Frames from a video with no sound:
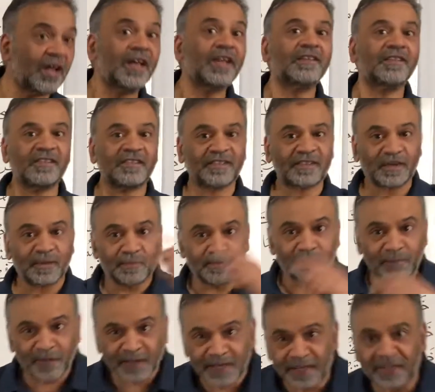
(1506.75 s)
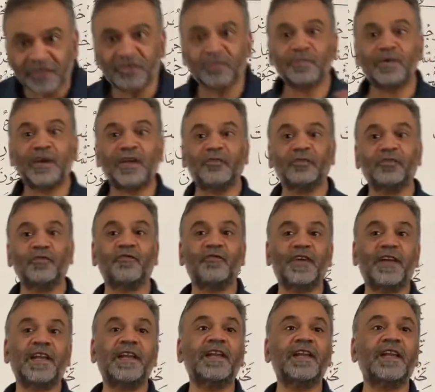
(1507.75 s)
This complete jumlatul
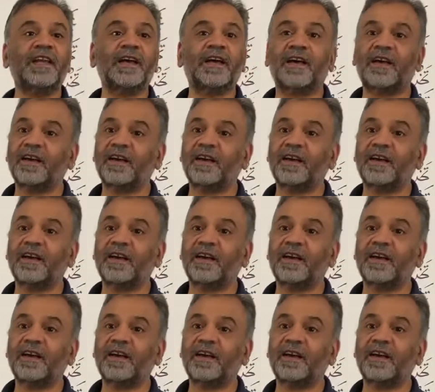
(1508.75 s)
fail